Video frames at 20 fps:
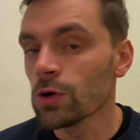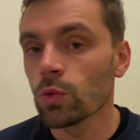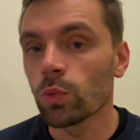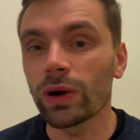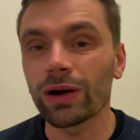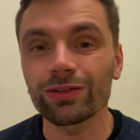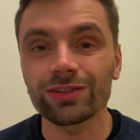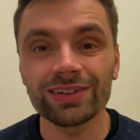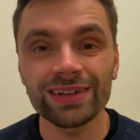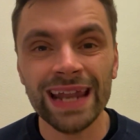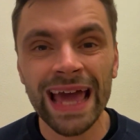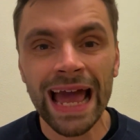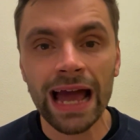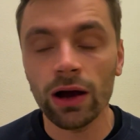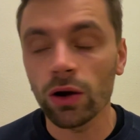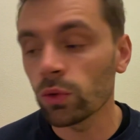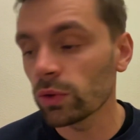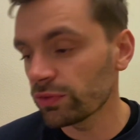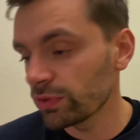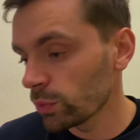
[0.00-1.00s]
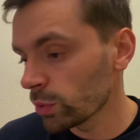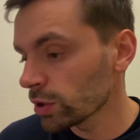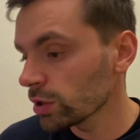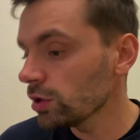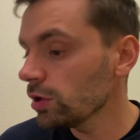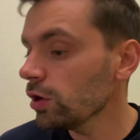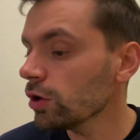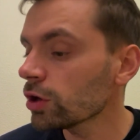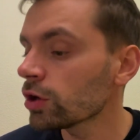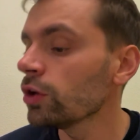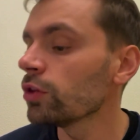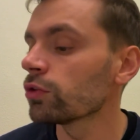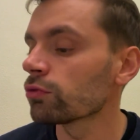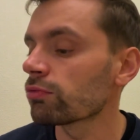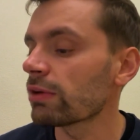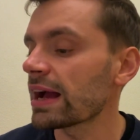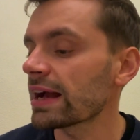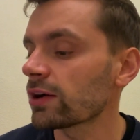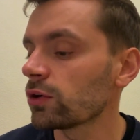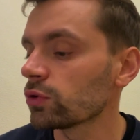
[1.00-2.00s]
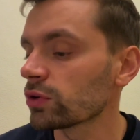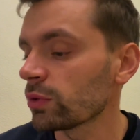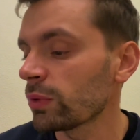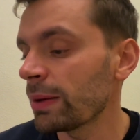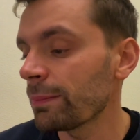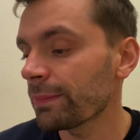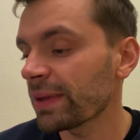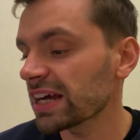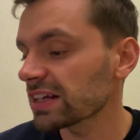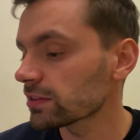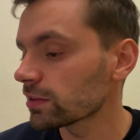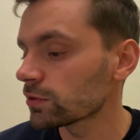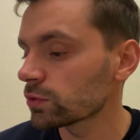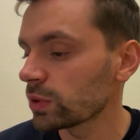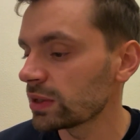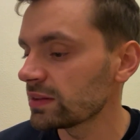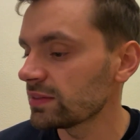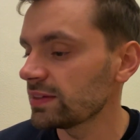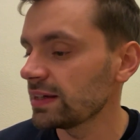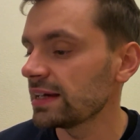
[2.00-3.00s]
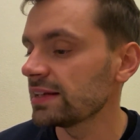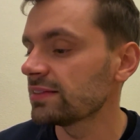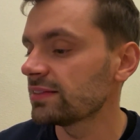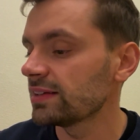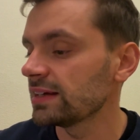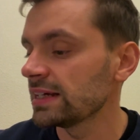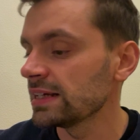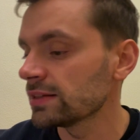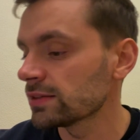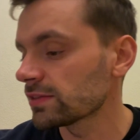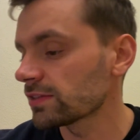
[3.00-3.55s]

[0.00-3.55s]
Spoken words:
Whereas now, if you want to look at the record, I went back to 2018.